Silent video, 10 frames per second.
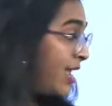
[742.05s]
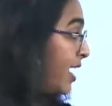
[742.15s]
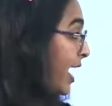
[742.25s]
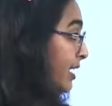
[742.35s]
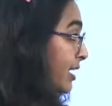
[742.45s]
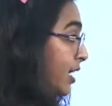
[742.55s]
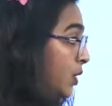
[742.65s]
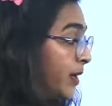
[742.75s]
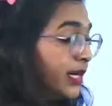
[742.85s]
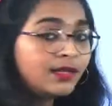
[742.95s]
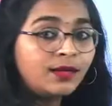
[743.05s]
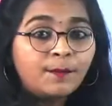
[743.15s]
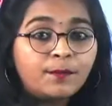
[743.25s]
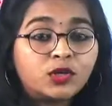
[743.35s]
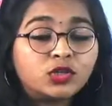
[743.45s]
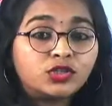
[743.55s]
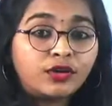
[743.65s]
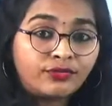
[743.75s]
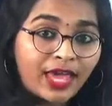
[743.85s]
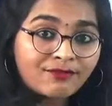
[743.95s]
And liquid, because
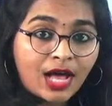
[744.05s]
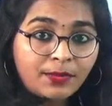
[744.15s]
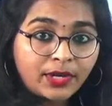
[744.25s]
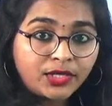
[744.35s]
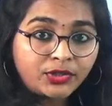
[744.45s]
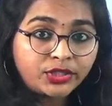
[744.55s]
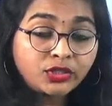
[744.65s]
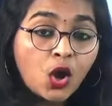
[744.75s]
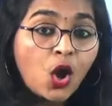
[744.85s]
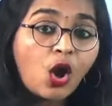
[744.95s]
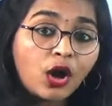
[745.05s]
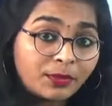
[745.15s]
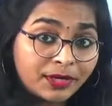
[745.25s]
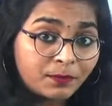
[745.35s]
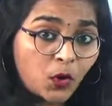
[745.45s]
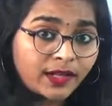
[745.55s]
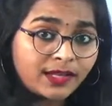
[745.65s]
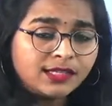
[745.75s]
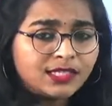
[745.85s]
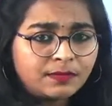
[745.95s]
of evaporation or by
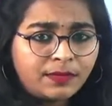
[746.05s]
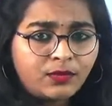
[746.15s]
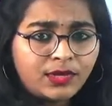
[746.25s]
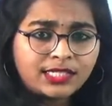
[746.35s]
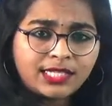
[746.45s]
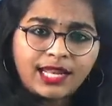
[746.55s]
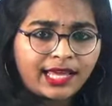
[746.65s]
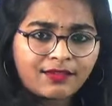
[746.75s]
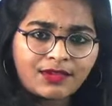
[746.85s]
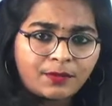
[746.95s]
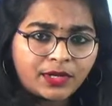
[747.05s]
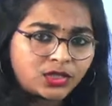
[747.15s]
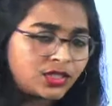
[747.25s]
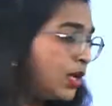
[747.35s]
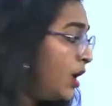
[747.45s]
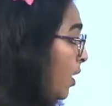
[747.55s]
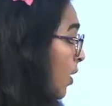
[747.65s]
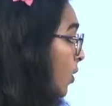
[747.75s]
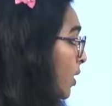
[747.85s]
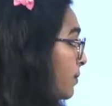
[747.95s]
boiling, simply we'll say like evaporation,
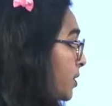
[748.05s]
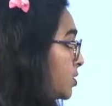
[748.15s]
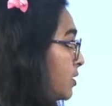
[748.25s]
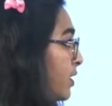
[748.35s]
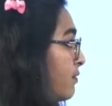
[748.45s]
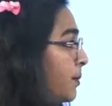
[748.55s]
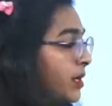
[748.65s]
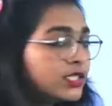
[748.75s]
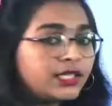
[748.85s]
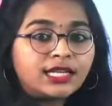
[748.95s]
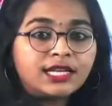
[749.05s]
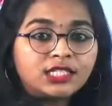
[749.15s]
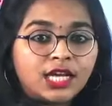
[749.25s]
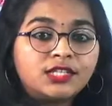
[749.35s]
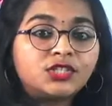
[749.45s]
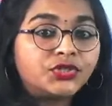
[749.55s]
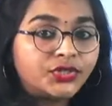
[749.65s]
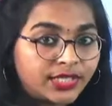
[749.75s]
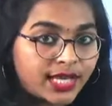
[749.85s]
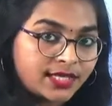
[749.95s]
okay, because of evaporation it will change into
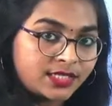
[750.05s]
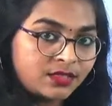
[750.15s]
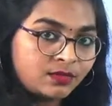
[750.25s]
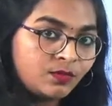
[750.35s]
gas.